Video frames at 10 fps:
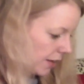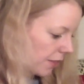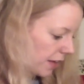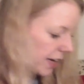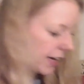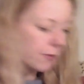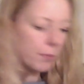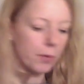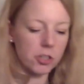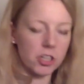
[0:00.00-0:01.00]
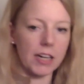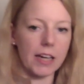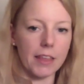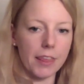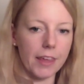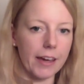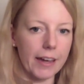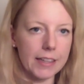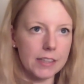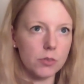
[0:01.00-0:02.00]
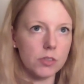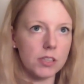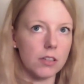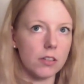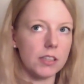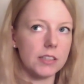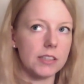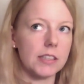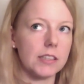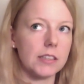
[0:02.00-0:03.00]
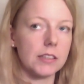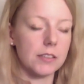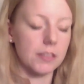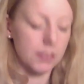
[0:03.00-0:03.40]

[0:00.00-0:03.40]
Then I have a project I think I don't knit on it since...